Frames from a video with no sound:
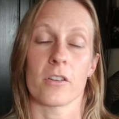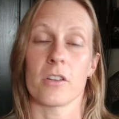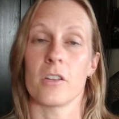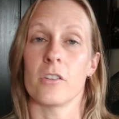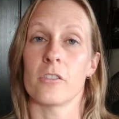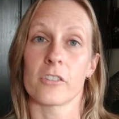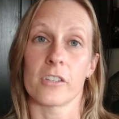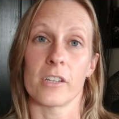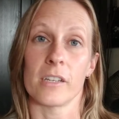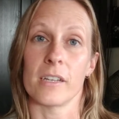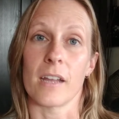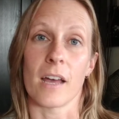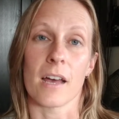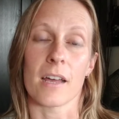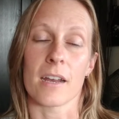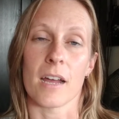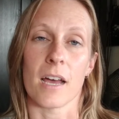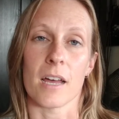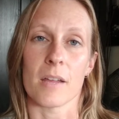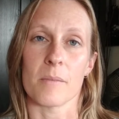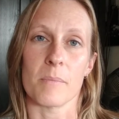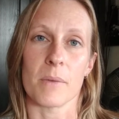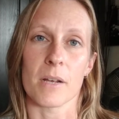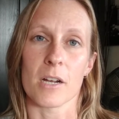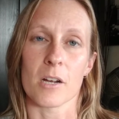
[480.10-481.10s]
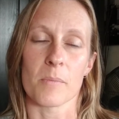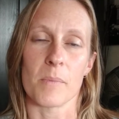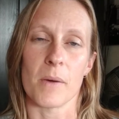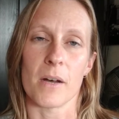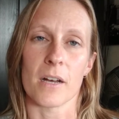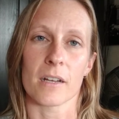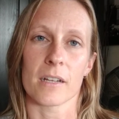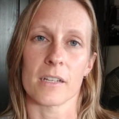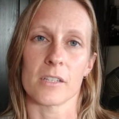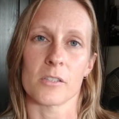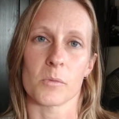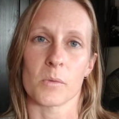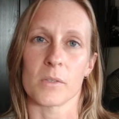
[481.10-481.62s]
they're usually not on
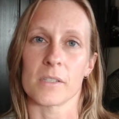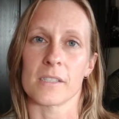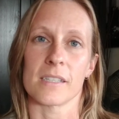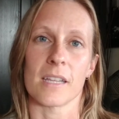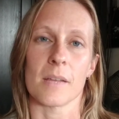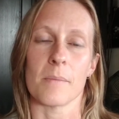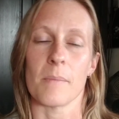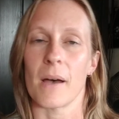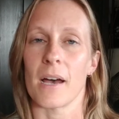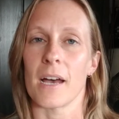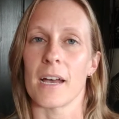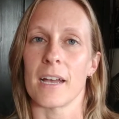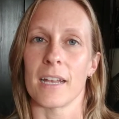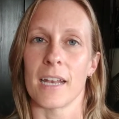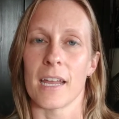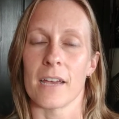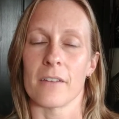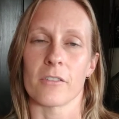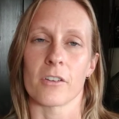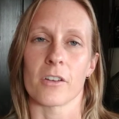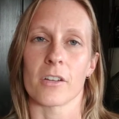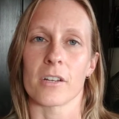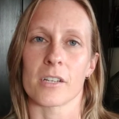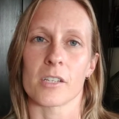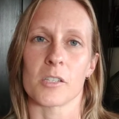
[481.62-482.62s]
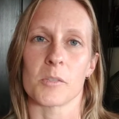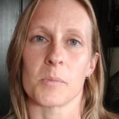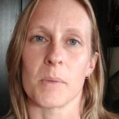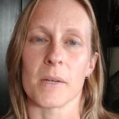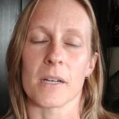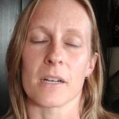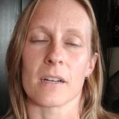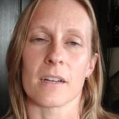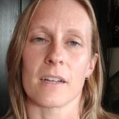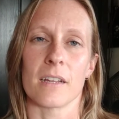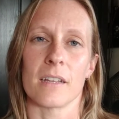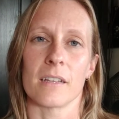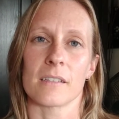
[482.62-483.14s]
BiggerPockets once they buy and have a good
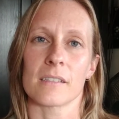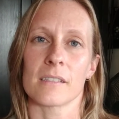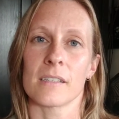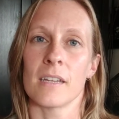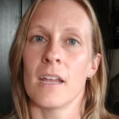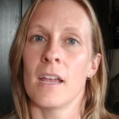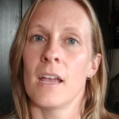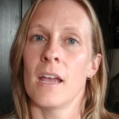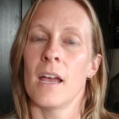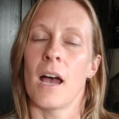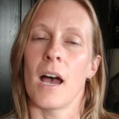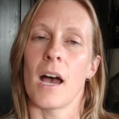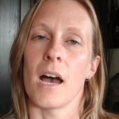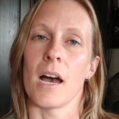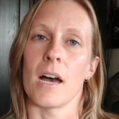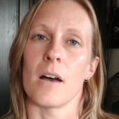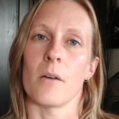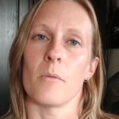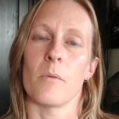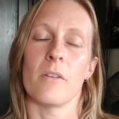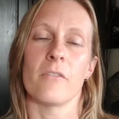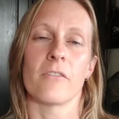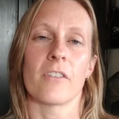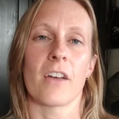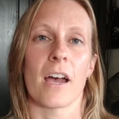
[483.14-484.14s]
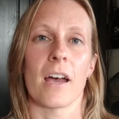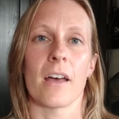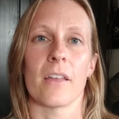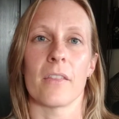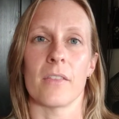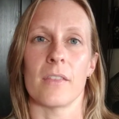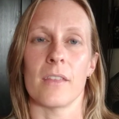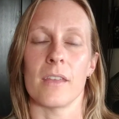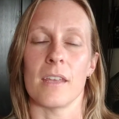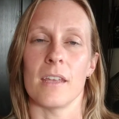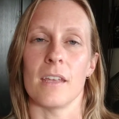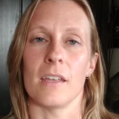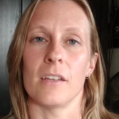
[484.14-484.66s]
experience. Uh, we've
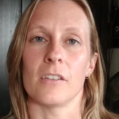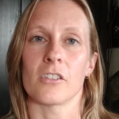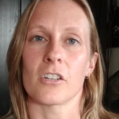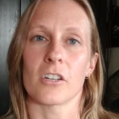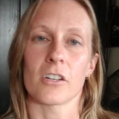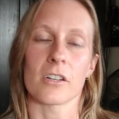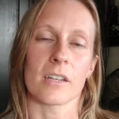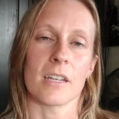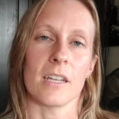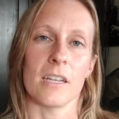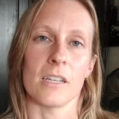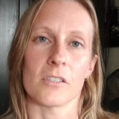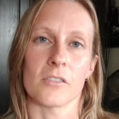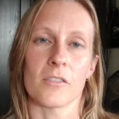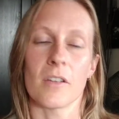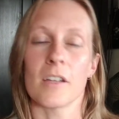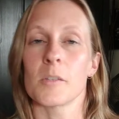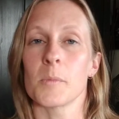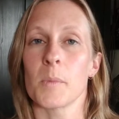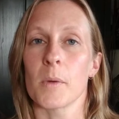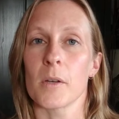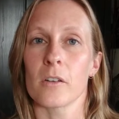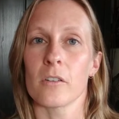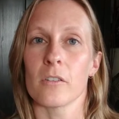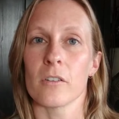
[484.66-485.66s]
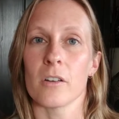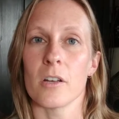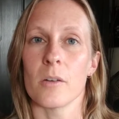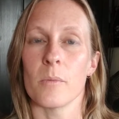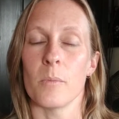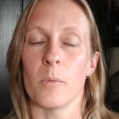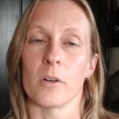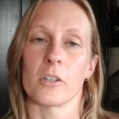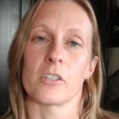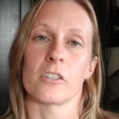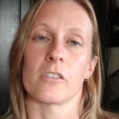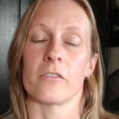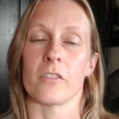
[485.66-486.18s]
got the Turnkeys Facebook
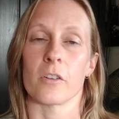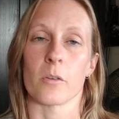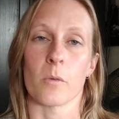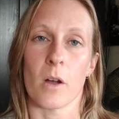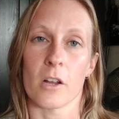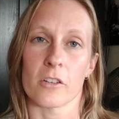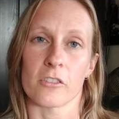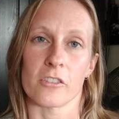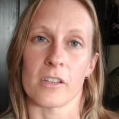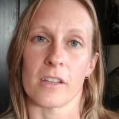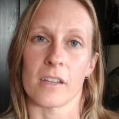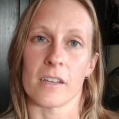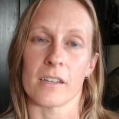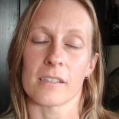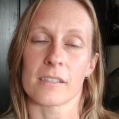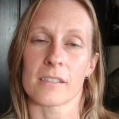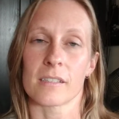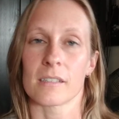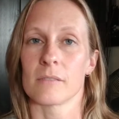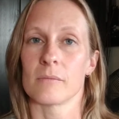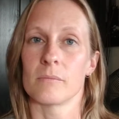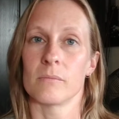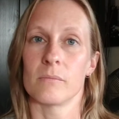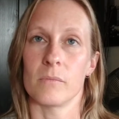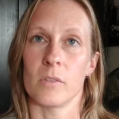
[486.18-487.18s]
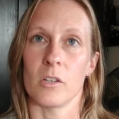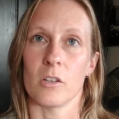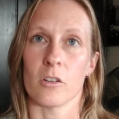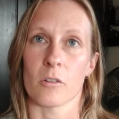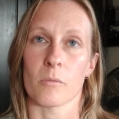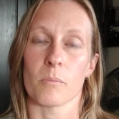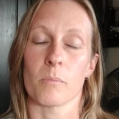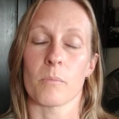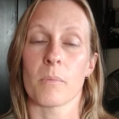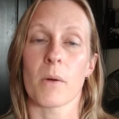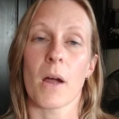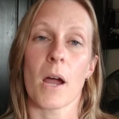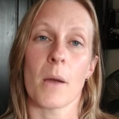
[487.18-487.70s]
group, which if you're watching this,
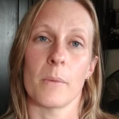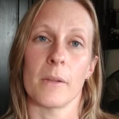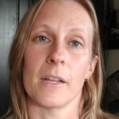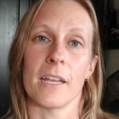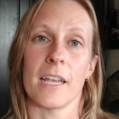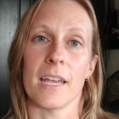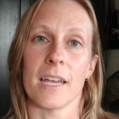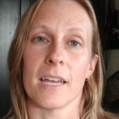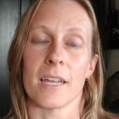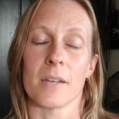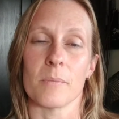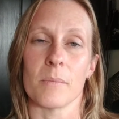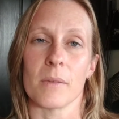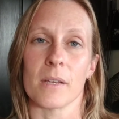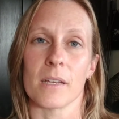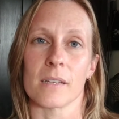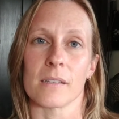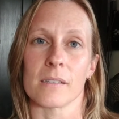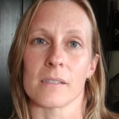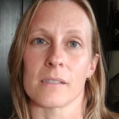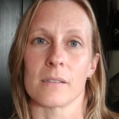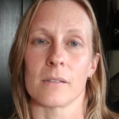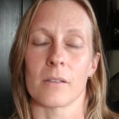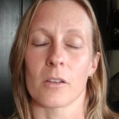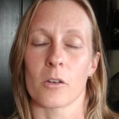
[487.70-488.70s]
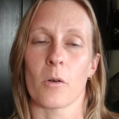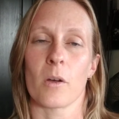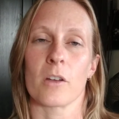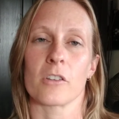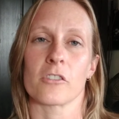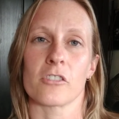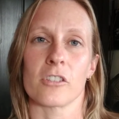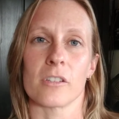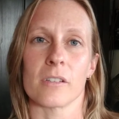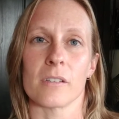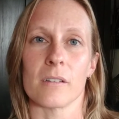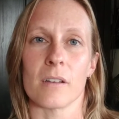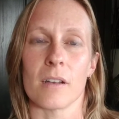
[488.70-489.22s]
you're probably in because the
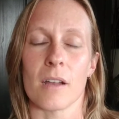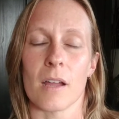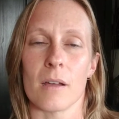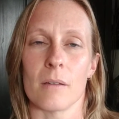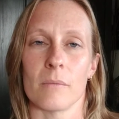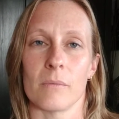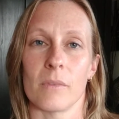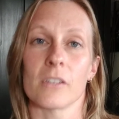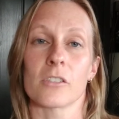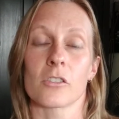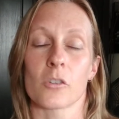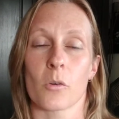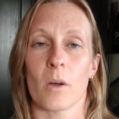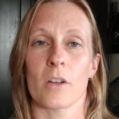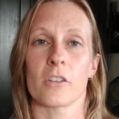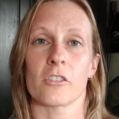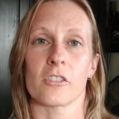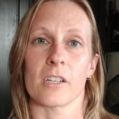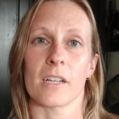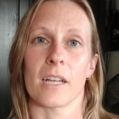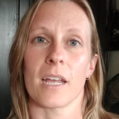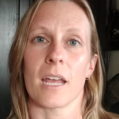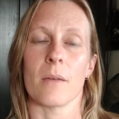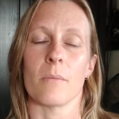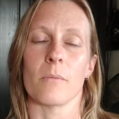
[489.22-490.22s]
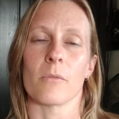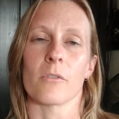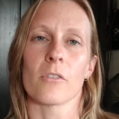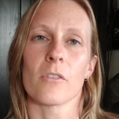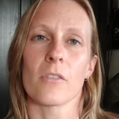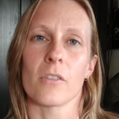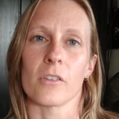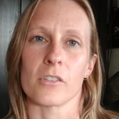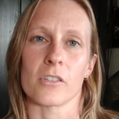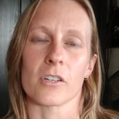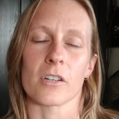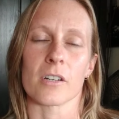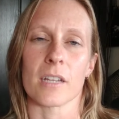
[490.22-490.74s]
question, this question came
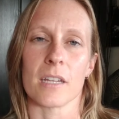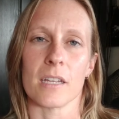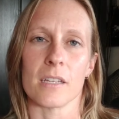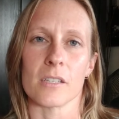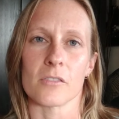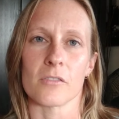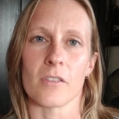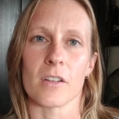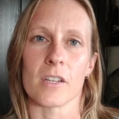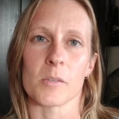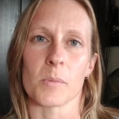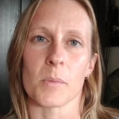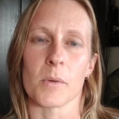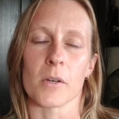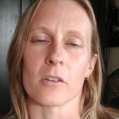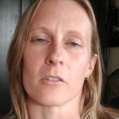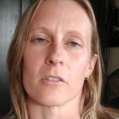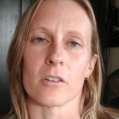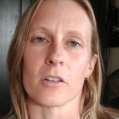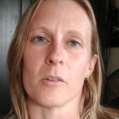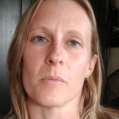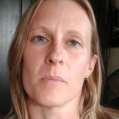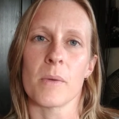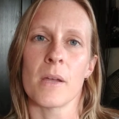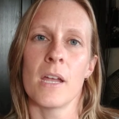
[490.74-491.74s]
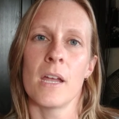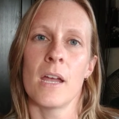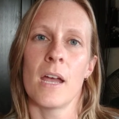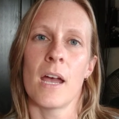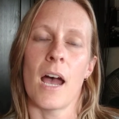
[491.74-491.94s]
through the Turnkeys Facebook group.